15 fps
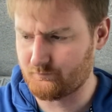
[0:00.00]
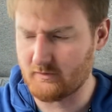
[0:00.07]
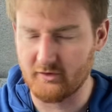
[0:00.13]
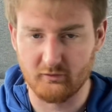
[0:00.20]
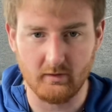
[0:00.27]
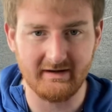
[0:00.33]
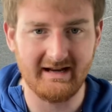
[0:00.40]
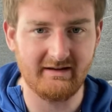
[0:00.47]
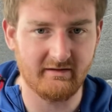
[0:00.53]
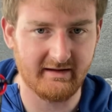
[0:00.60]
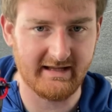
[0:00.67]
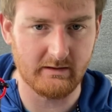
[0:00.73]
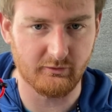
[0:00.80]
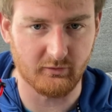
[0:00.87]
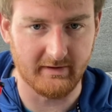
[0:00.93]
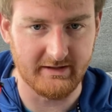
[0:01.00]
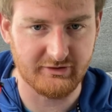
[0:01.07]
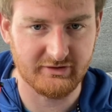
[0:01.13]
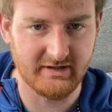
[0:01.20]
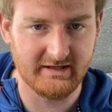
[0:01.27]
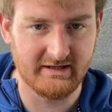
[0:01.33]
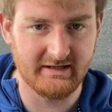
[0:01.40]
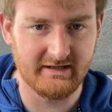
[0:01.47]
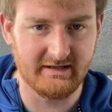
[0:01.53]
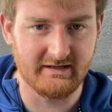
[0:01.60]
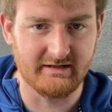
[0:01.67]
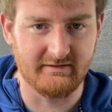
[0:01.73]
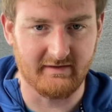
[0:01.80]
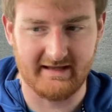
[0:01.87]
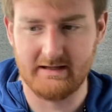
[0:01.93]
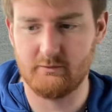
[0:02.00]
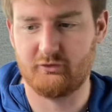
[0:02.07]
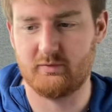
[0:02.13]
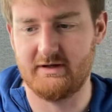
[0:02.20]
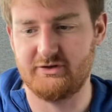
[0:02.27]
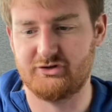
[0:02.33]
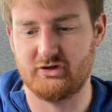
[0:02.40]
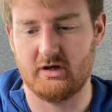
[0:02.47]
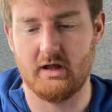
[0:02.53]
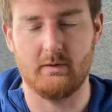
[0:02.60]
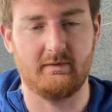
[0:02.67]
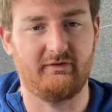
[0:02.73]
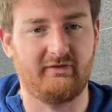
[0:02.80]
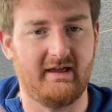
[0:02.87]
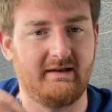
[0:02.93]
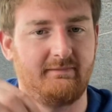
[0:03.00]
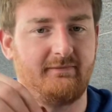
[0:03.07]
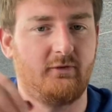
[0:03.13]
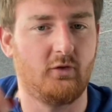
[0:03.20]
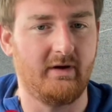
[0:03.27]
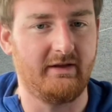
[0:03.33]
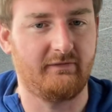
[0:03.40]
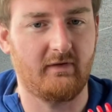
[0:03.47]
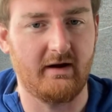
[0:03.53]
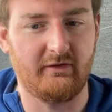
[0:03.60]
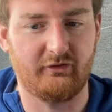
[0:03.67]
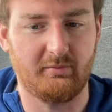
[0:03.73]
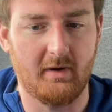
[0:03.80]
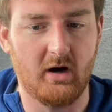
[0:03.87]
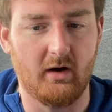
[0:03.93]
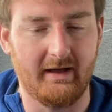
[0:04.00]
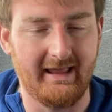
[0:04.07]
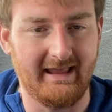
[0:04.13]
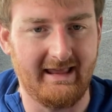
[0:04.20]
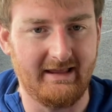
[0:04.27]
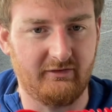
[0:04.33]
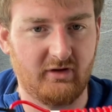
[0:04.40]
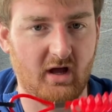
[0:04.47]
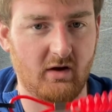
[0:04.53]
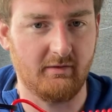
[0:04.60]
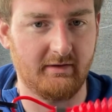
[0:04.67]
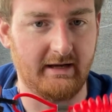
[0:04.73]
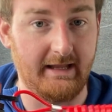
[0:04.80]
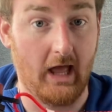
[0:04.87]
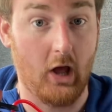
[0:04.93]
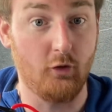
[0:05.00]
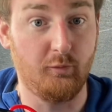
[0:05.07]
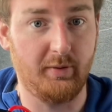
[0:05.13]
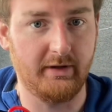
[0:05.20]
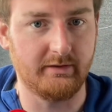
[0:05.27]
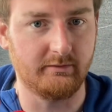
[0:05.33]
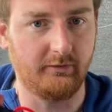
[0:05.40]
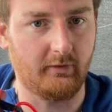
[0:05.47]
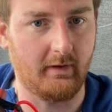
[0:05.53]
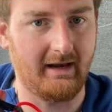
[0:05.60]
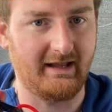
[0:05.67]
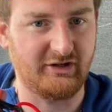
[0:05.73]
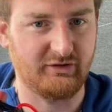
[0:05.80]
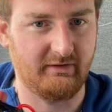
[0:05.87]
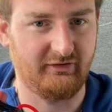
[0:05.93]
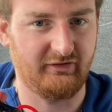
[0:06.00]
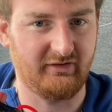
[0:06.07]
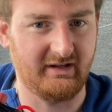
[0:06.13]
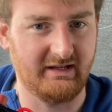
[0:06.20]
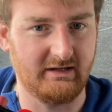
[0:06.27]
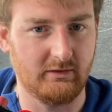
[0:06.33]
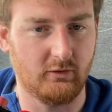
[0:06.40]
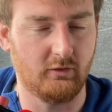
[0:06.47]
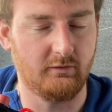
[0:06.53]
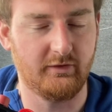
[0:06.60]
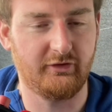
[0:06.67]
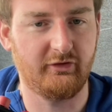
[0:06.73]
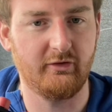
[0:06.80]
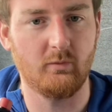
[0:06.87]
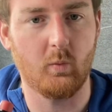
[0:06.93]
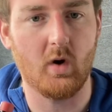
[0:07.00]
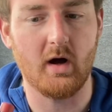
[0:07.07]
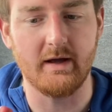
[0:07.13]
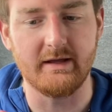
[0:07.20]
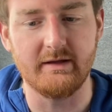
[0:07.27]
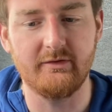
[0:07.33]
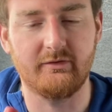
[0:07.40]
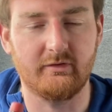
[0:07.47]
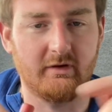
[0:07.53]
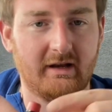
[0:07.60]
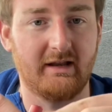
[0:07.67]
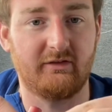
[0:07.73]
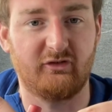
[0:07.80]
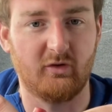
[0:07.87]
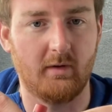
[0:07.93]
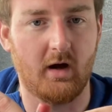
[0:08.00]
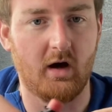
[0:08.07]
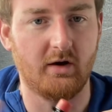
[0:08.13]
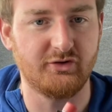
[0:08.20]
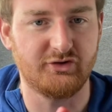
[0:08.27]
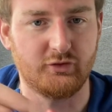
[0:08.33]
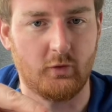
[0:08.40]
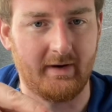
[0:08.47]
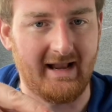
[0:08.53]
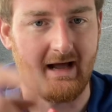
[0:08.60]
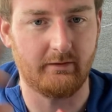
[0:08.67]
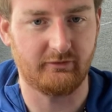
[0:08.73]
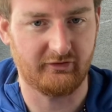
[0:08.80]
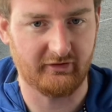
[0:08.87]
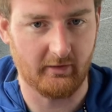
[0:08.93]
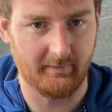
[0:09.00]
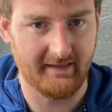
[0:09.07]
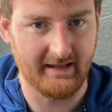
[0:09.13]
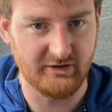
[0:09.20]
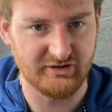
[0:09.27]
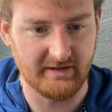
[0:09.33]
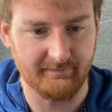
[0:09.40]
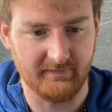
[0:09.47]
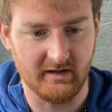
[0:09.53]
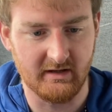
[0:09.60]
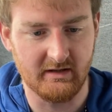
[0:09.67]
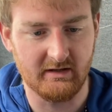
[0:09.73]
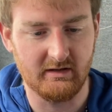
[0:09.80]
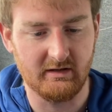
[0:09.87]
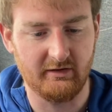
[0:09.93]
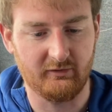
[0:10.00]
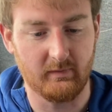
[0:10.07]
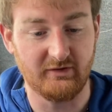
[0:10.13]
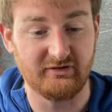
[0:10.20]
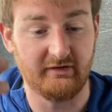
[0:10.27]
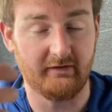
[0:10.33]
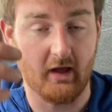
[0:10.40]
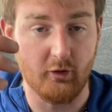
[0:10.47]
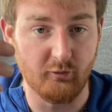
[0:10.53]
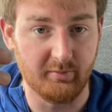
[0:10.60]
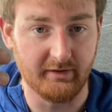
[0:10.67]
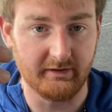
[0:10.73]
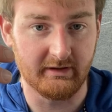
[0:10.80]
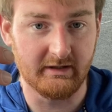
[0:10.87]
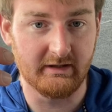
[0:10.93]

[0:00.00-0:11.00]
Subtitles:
So I needed a kill switch. The kill switch, like we said before, is very smart. It is currently open, so electricity or the two wires connected to it aren't shorted out to stop the engine. The switch is open.